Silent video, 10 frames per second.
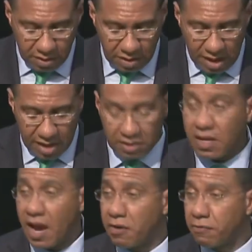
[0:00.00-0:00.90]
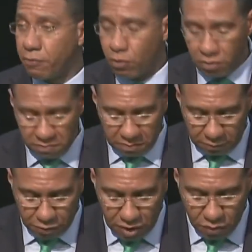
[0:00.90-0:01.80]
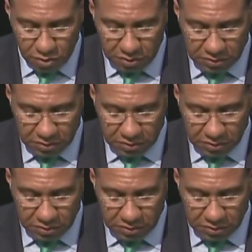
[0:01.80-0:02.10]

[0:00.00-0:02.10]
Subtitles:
and CARIFORUM frameworks.